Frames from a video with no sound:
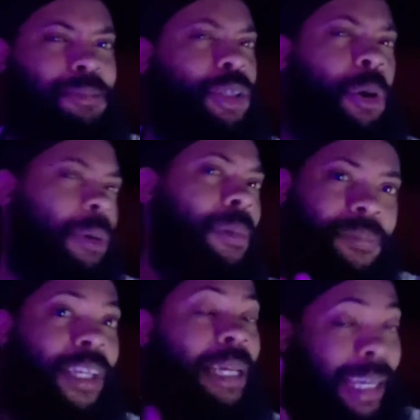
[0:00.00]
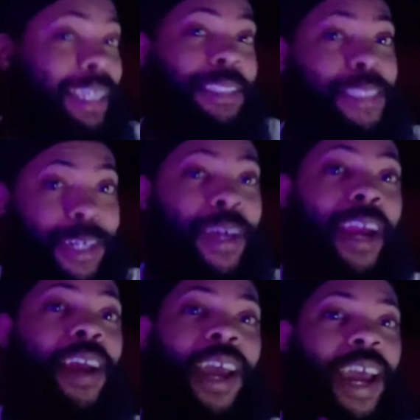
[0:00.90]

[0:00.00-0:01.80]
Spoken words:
So it's still there.